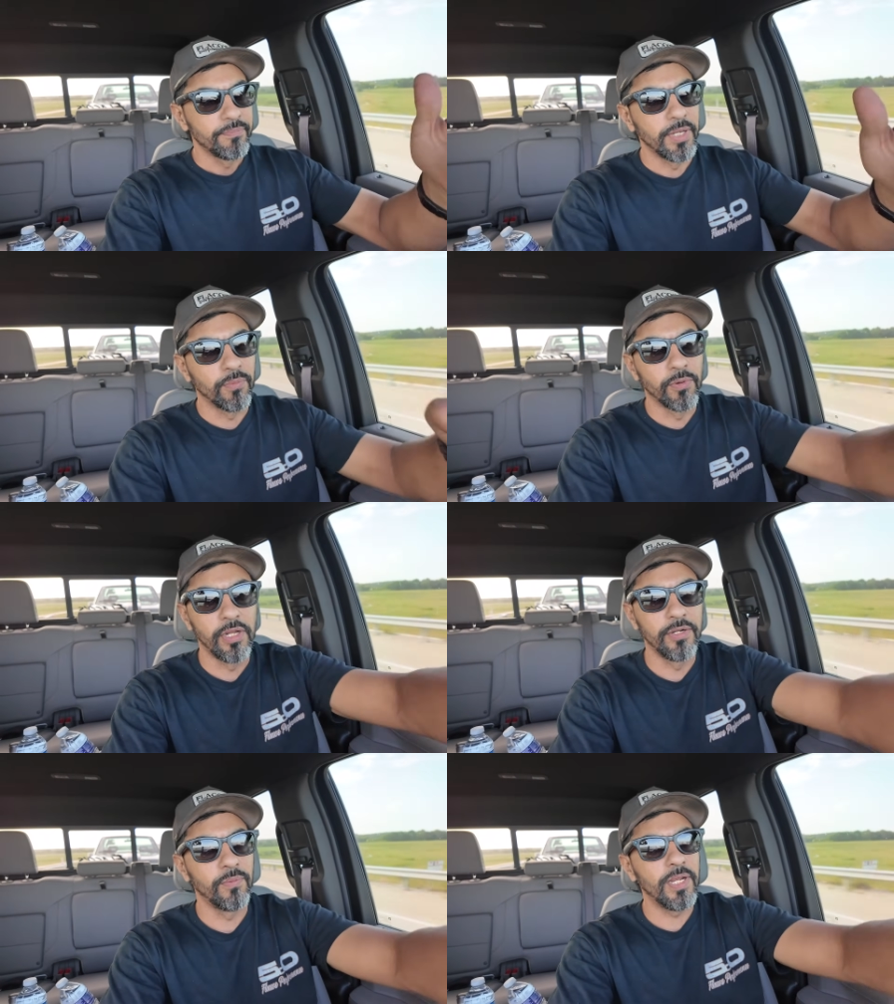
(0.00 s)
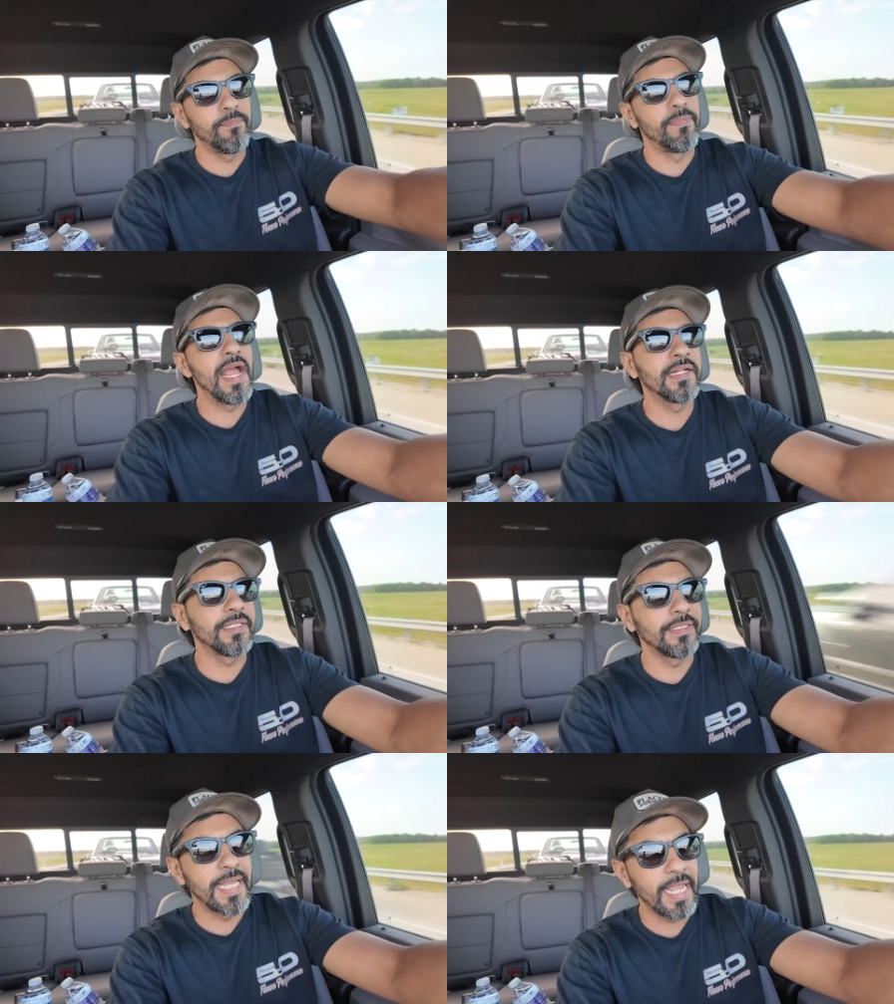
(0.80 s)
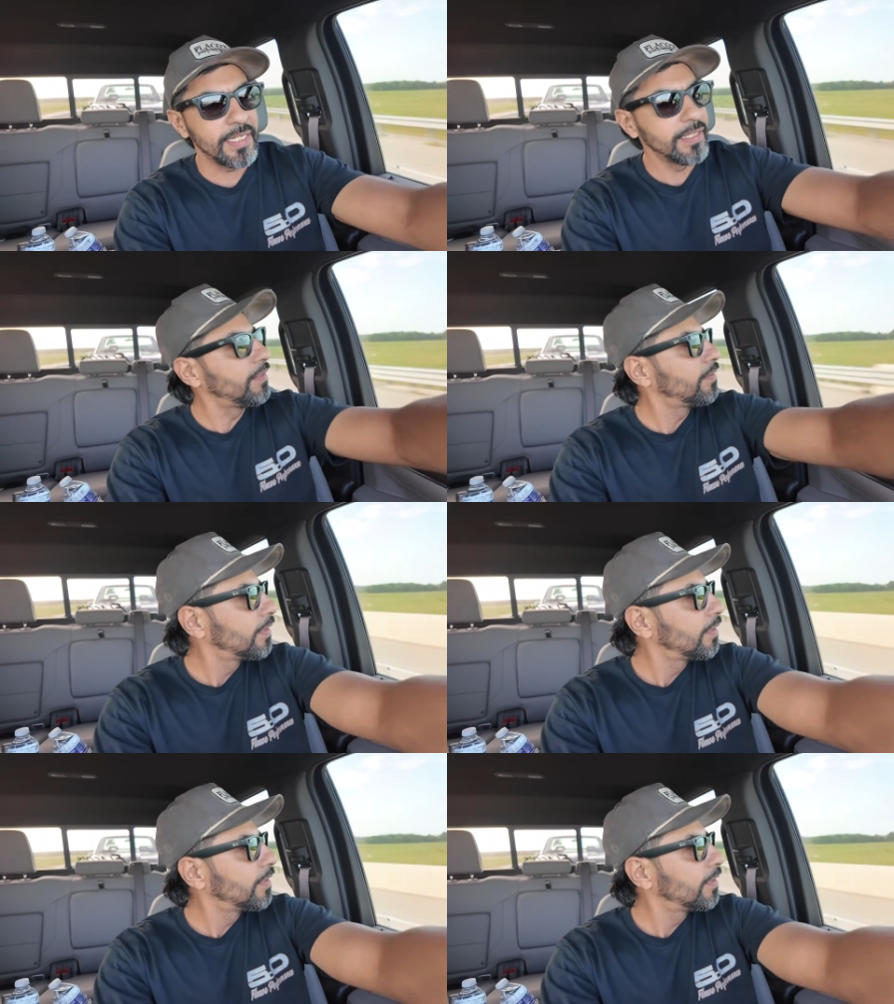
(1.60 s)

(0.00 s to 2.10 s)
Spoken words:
But we're on our way back to Dayton,